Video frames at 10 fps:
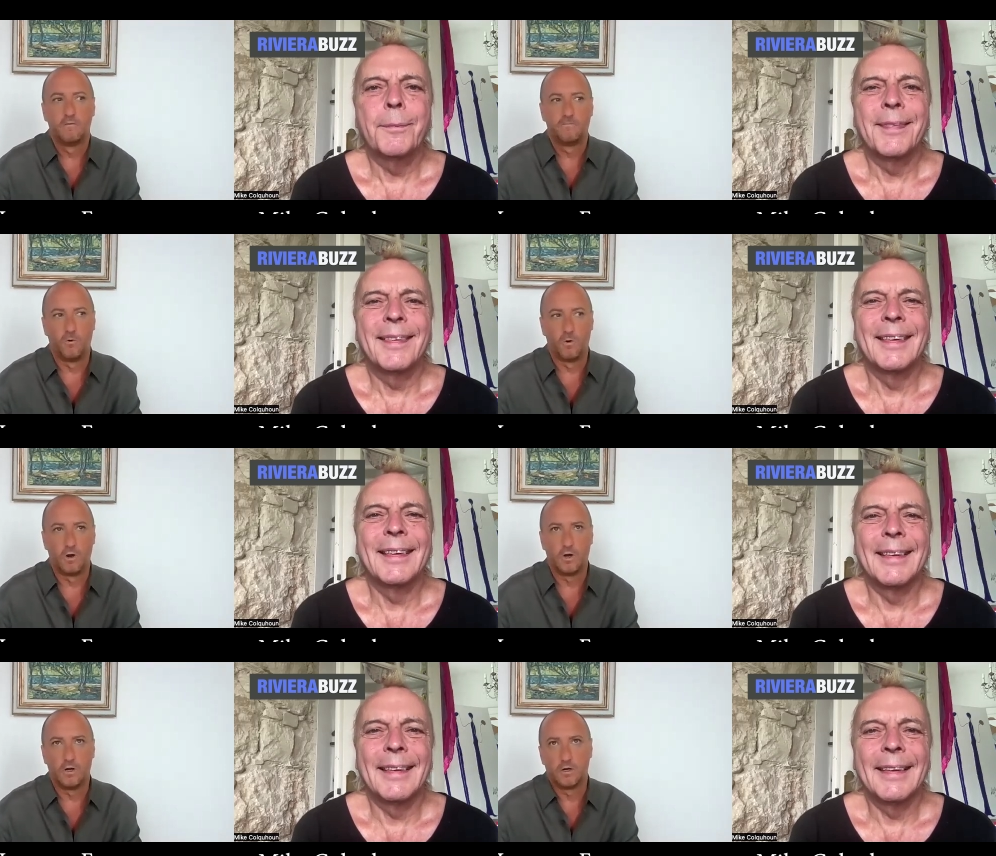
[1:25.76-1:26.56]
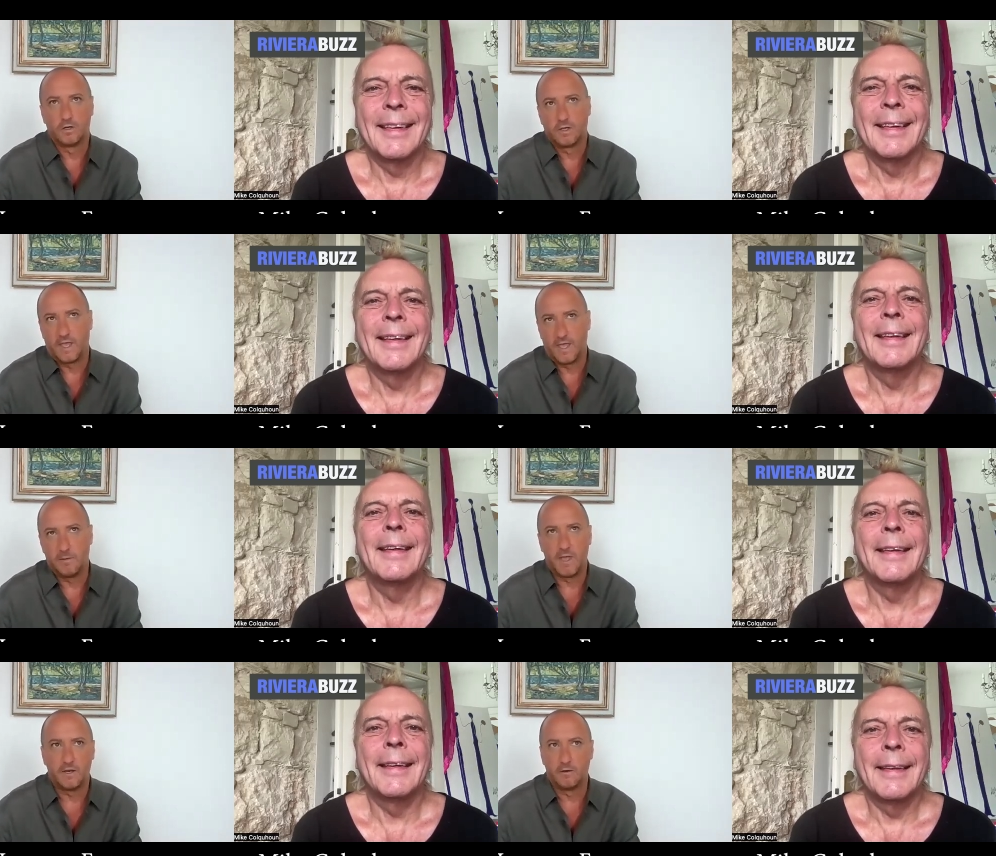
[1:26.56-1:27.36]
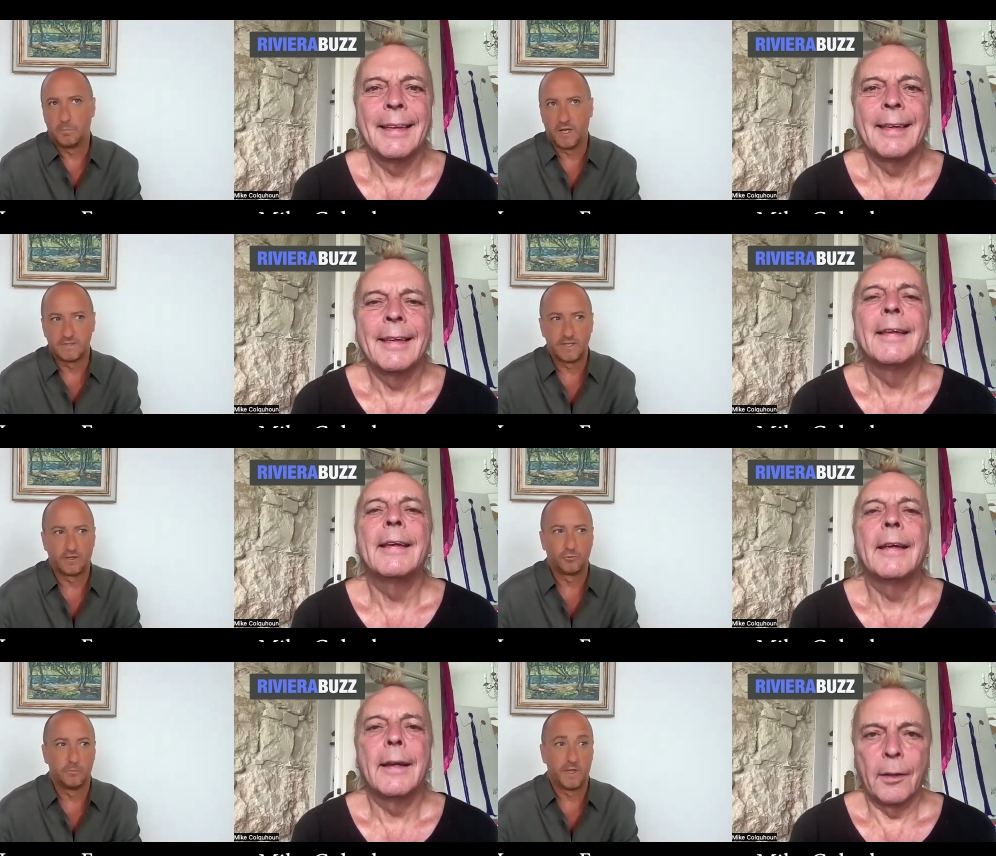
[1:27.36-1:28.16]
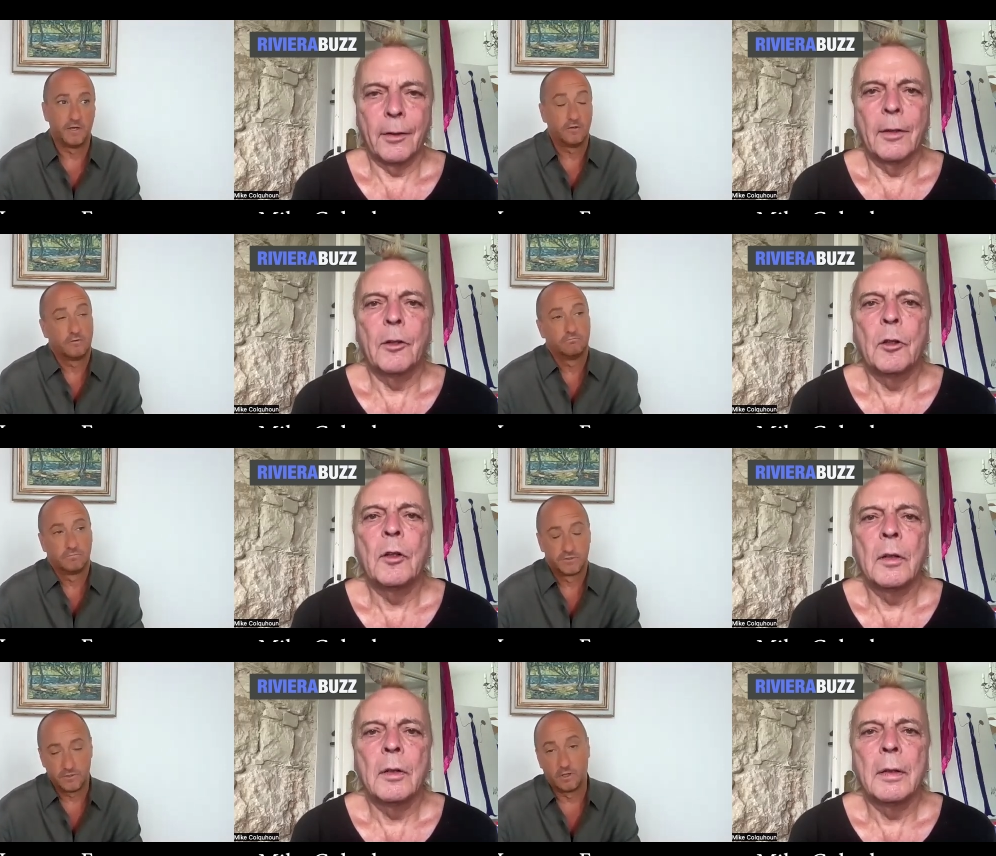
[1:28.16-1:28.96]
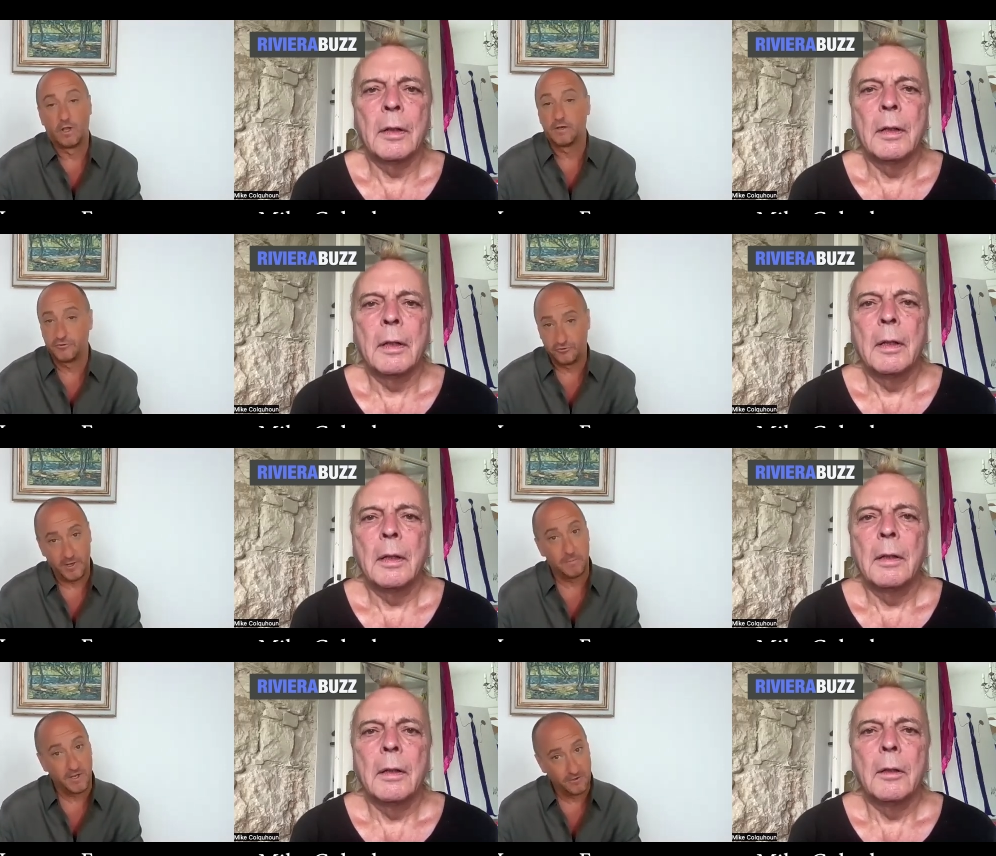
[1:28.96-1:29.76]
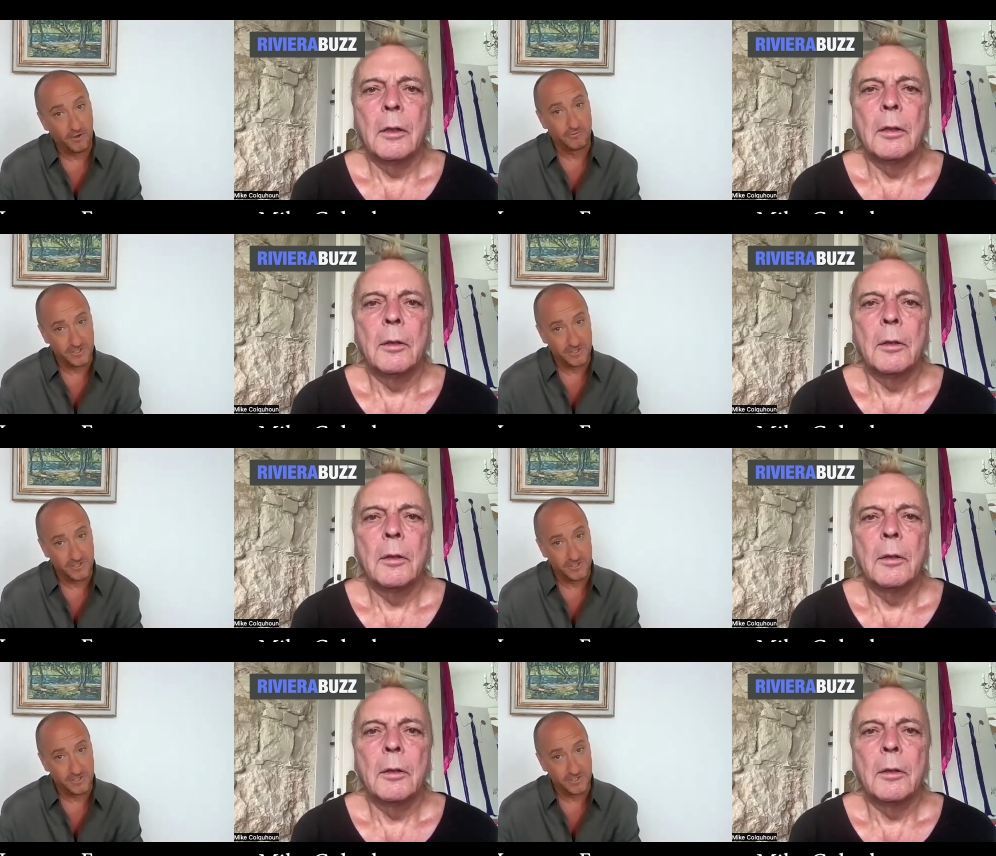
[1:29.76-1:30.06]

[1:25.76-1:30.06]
Speaker 1: for gay men or bisexual men, or a lot of straight men go